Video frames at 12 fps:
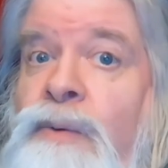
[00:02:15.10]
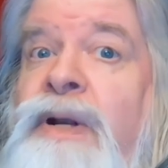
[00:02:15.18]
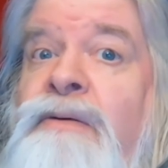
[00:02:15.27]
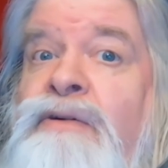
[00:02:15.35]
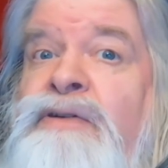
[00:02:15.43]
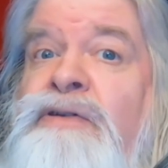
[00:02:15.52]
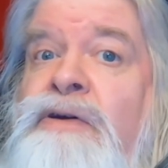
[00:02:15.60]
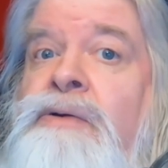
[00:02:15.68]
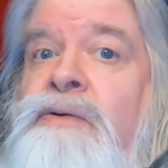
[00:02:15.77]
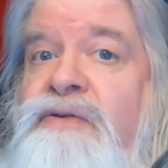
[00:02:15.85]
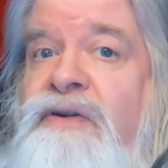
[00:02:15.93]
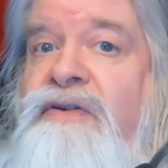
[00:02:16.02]
Whenever she
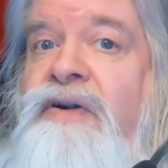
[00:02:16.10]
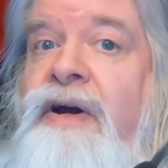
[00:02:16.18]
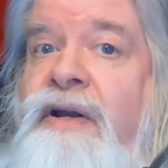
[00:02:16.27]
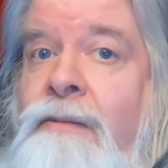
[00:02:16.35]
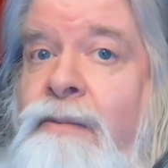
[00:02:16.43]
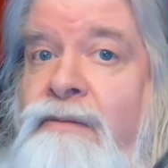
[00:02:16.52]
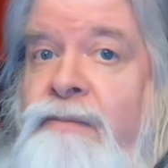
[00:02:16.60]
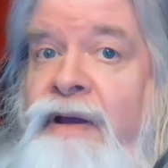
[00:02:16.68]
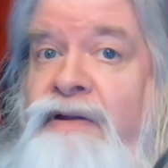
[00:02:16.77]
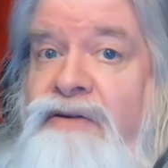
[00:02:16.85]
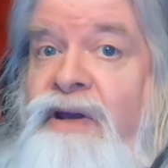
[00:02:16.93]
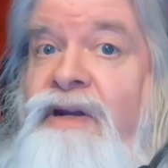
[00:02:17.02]
used a tiny bit of
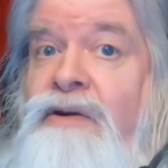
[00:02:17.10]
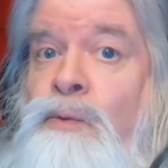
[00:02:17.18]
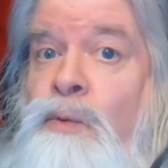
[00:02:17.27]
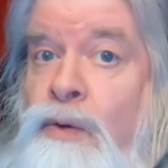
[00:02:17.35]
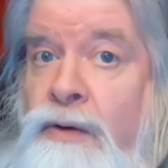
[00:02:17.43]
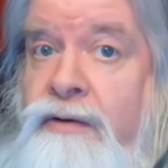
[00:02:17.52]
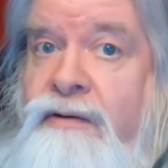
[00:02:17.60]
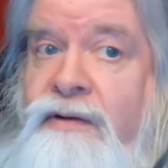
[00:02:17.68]
magic and it worked,